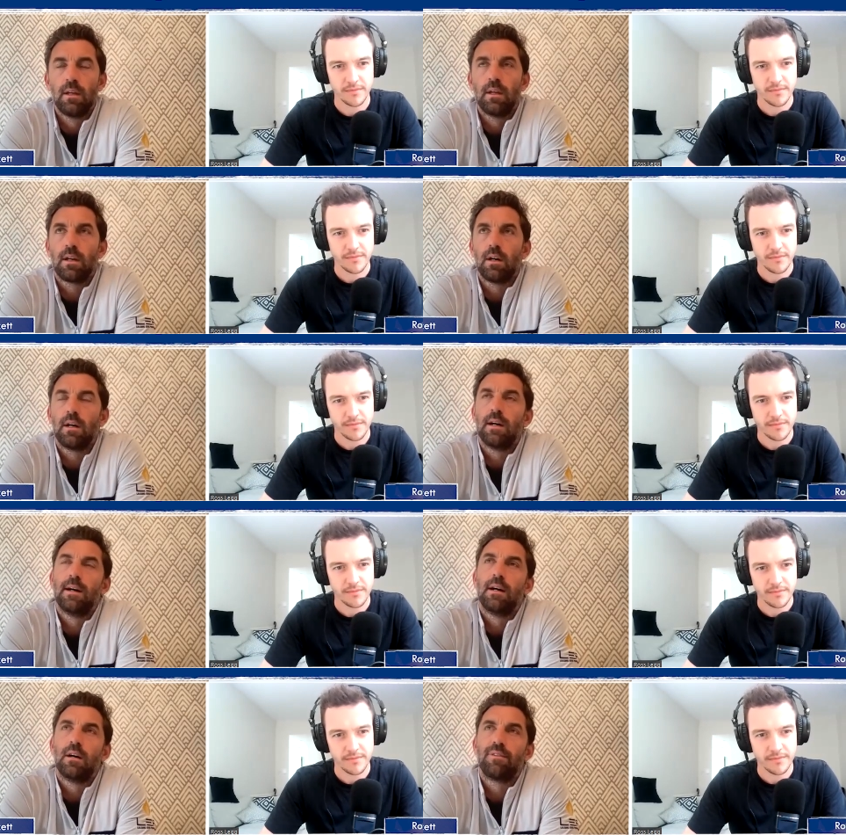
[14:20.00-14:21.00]
Speaker 1: you got
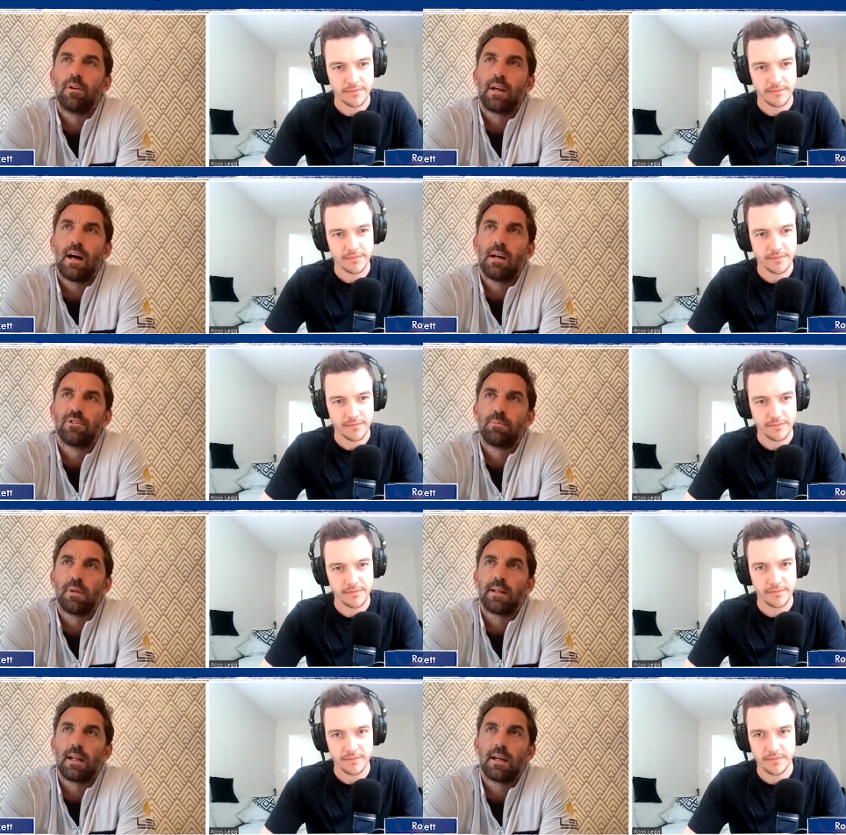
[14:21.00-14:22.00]
uh, a few guys who
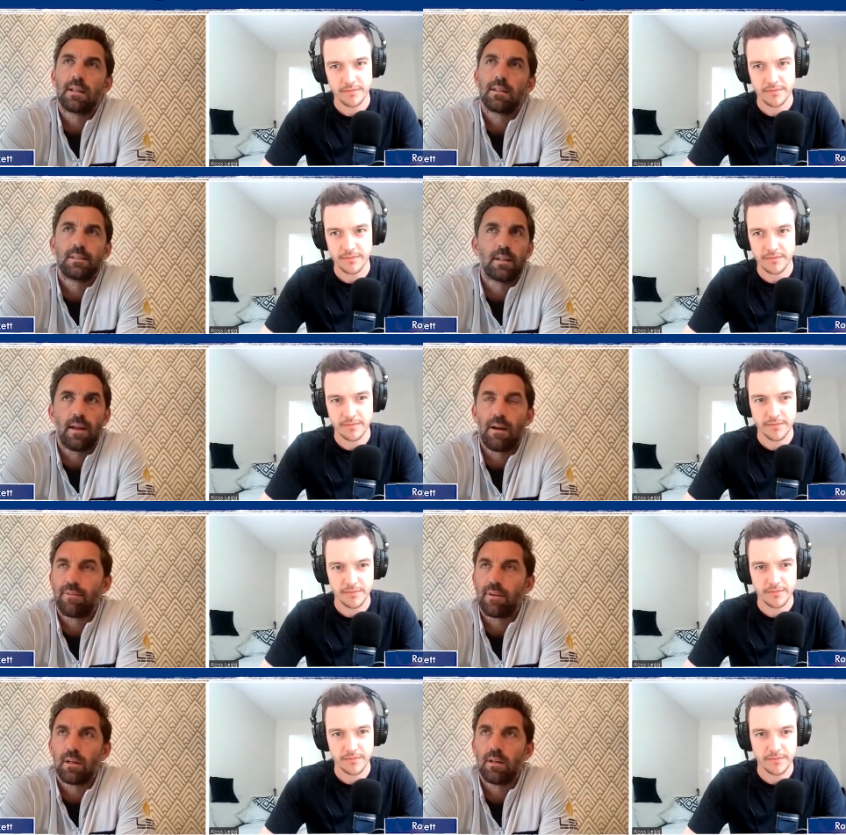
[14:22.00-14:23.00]
played like in South
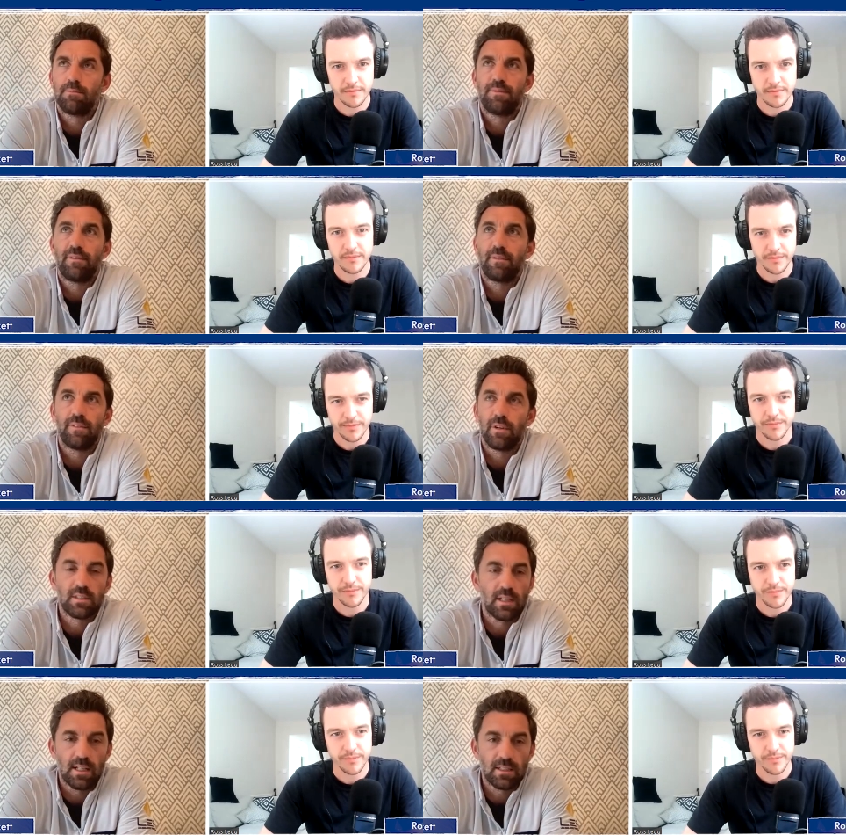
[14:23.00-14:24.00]
Africa, 50
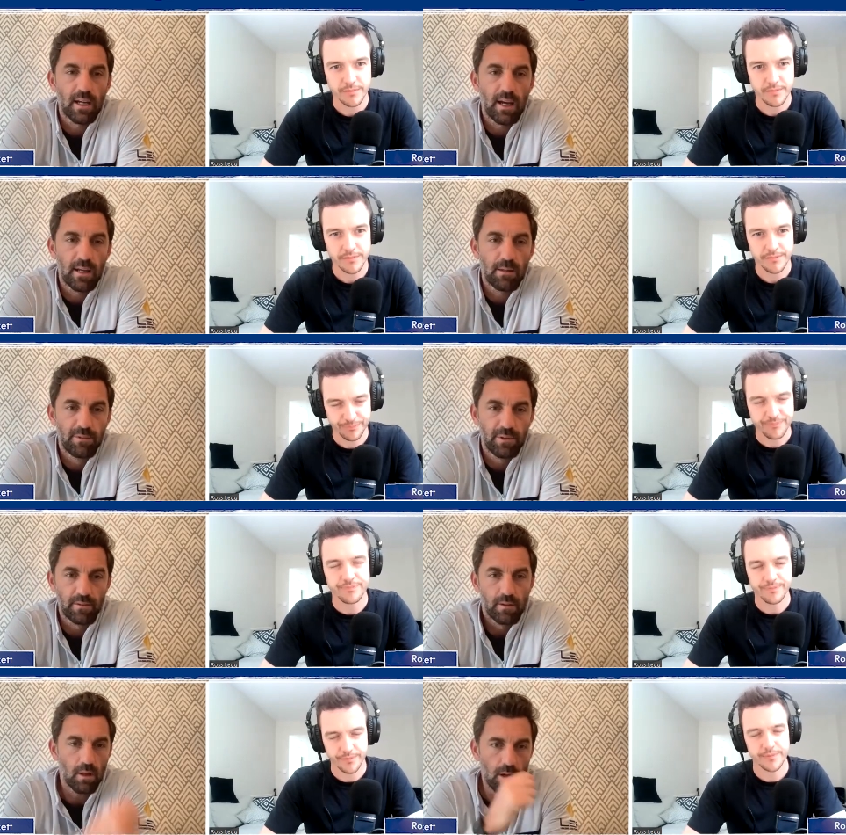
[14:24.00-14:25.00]
first class games,
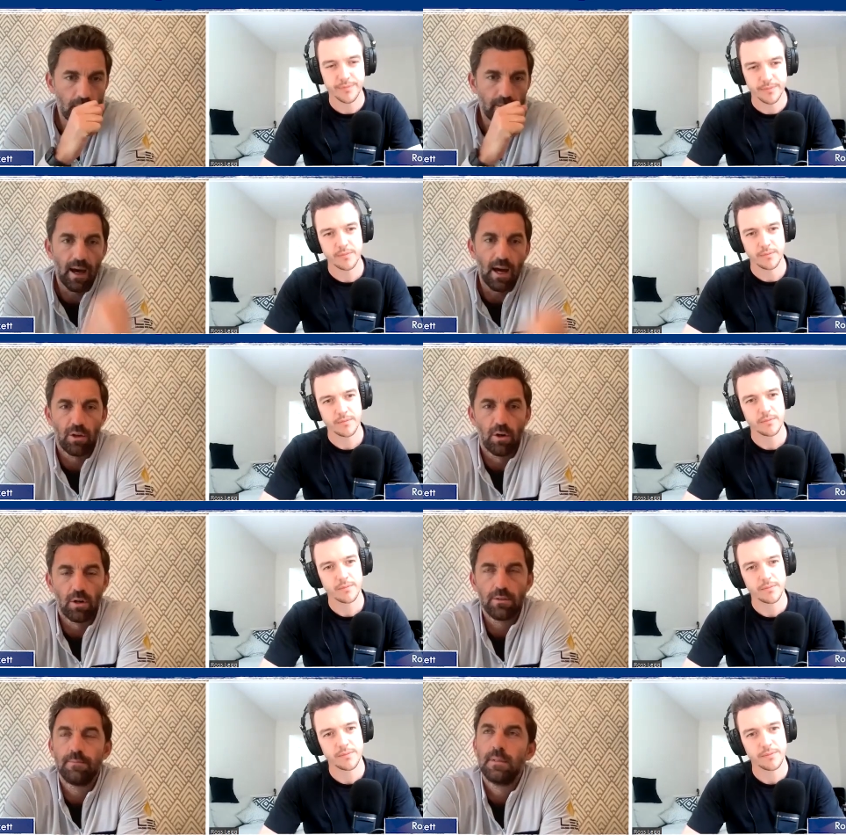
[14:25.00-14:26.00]
and they are
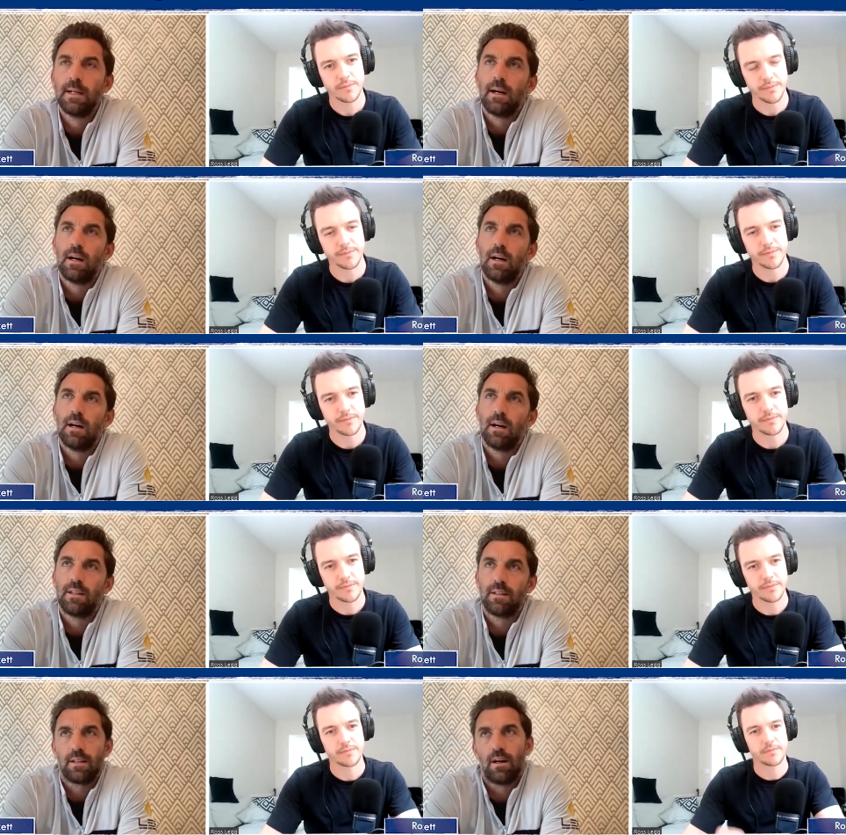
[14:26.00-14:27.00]
known. Uh, mm-hmm. Uh,
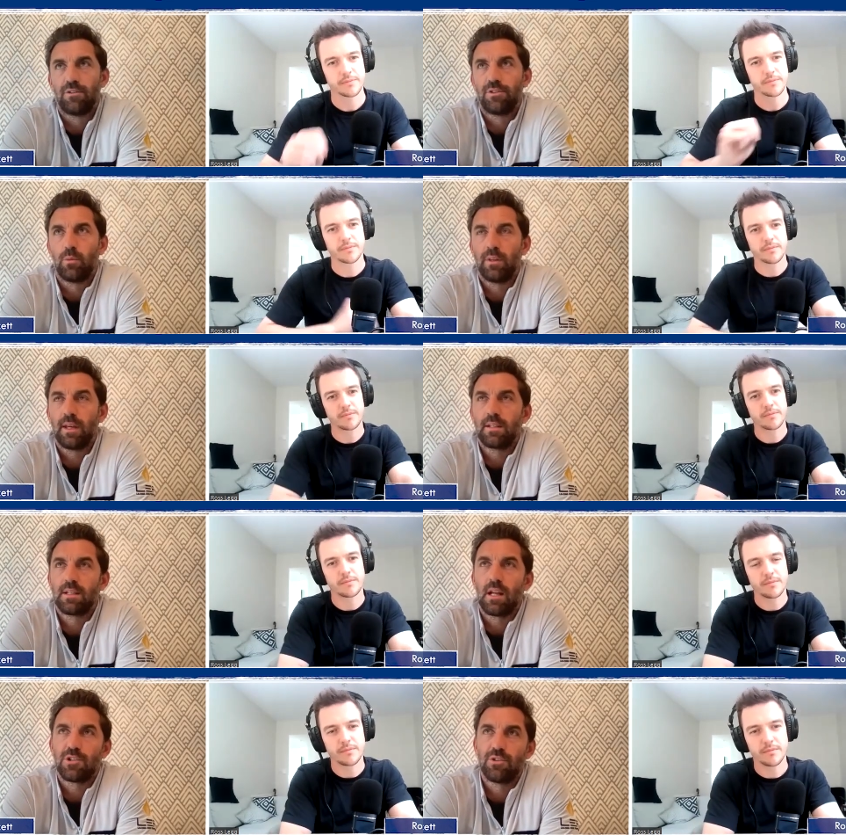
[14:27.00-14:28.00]
and obviously, with the
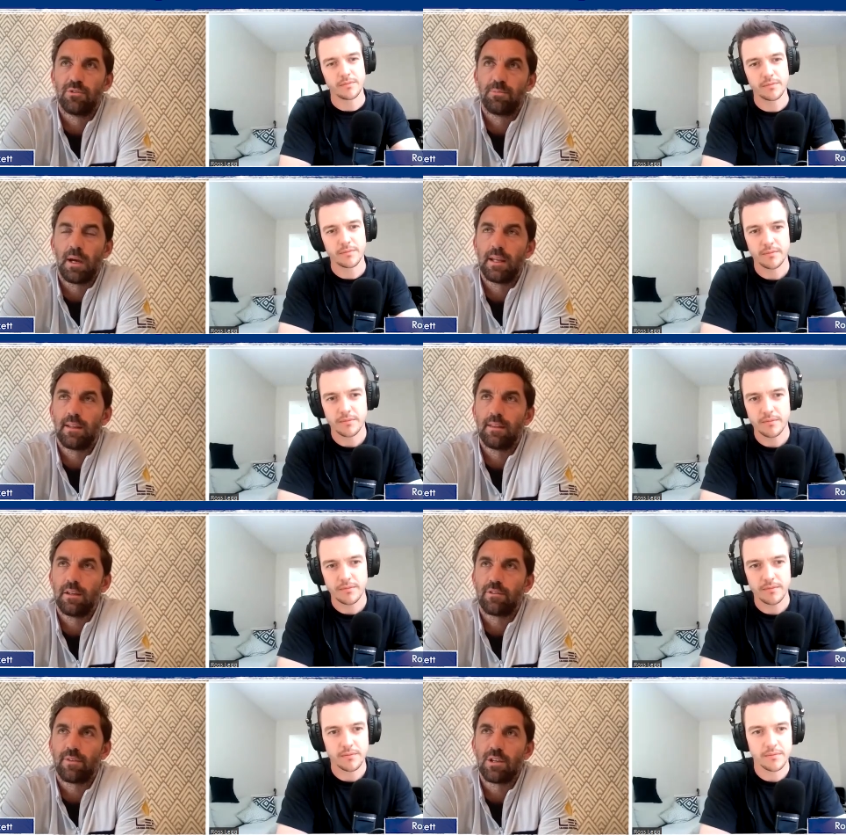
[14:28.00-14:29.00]
internationals playing in
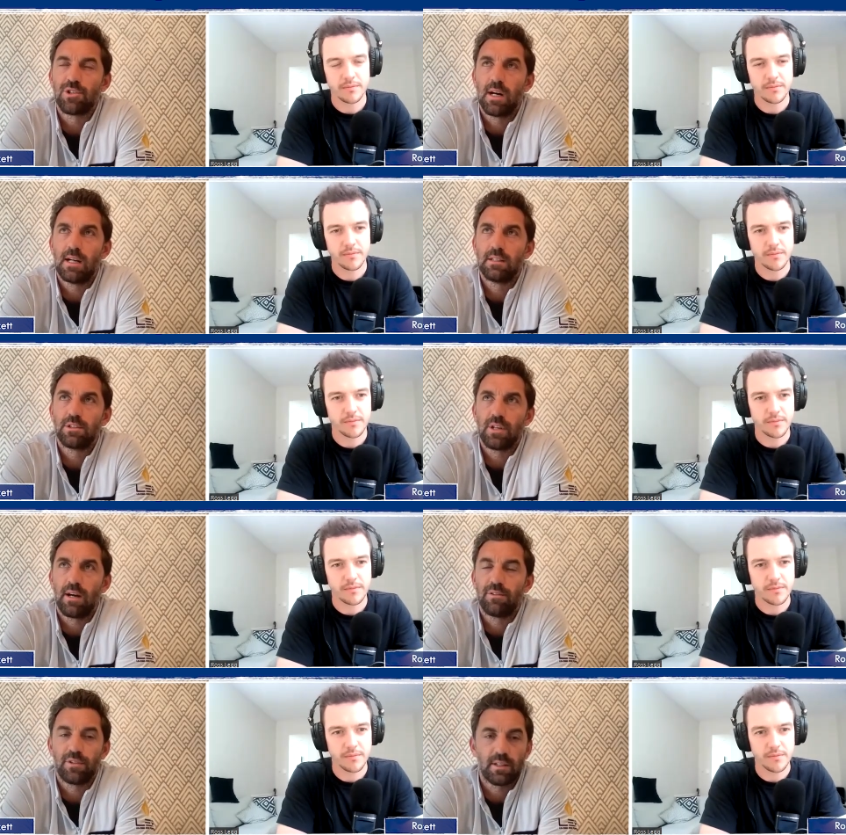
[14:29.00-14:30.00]
these franchises, you
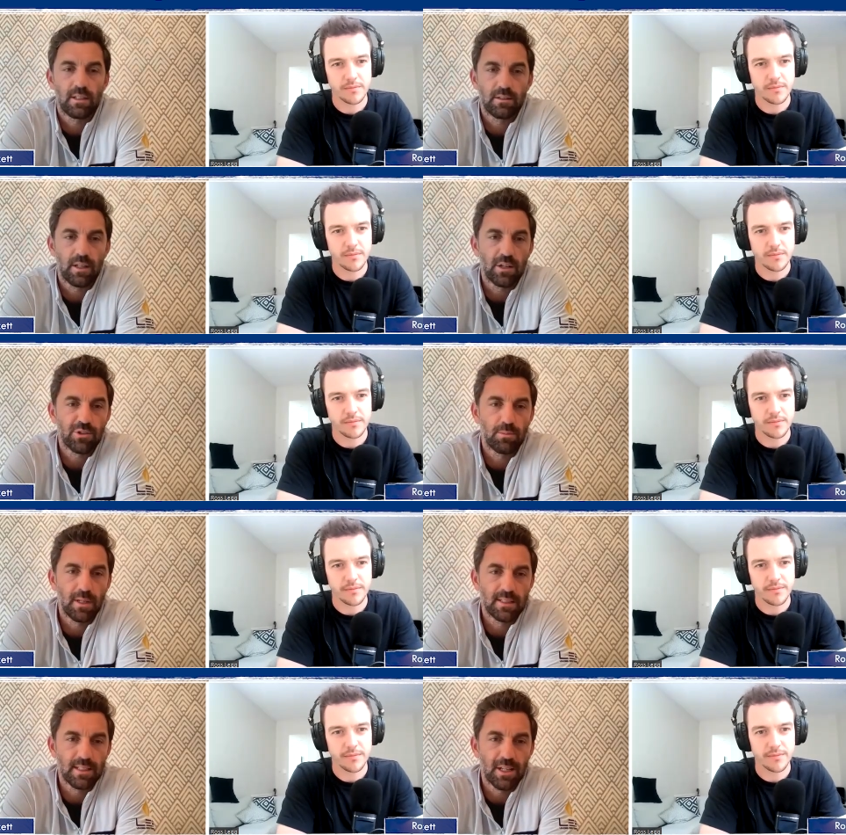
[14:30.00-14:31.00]
have six international
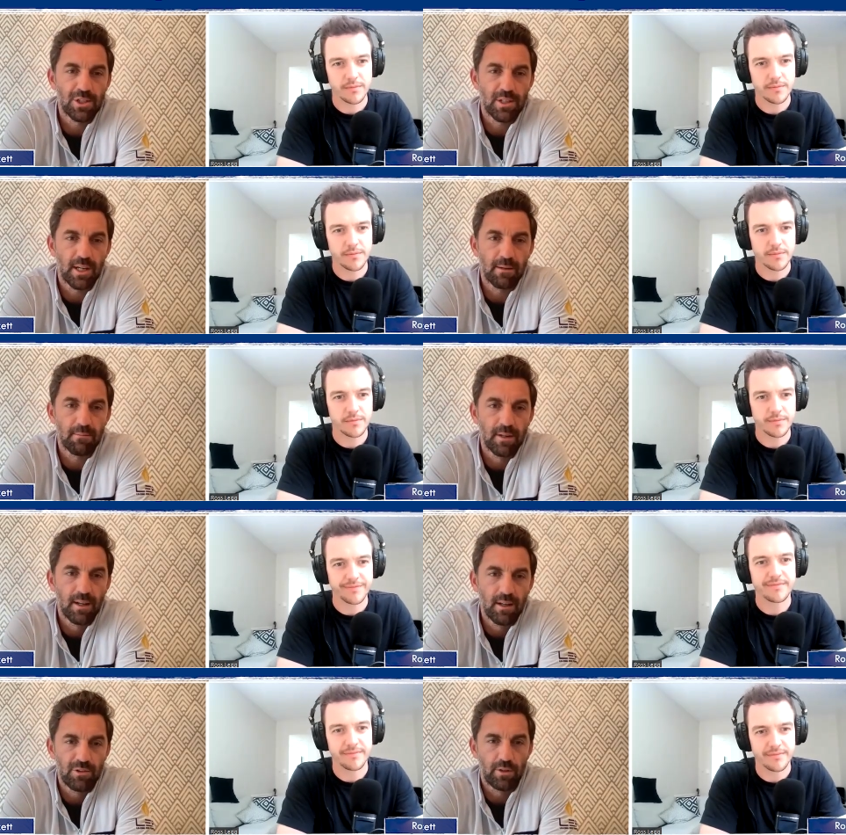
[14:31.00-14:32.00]
players in each team.
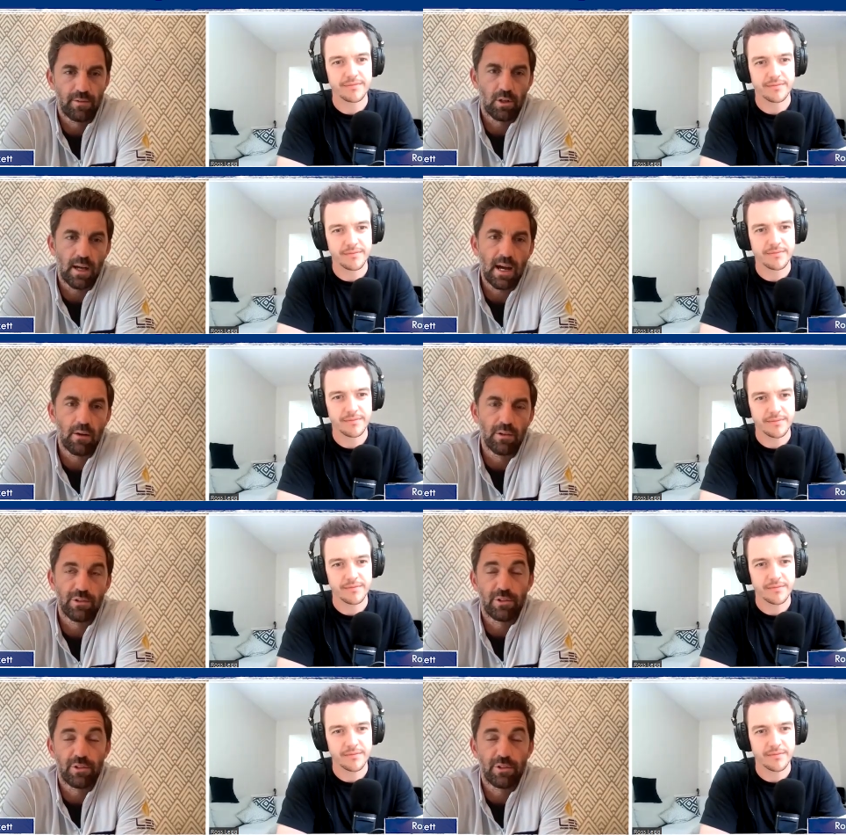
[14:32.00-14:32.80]
So if you look at ours,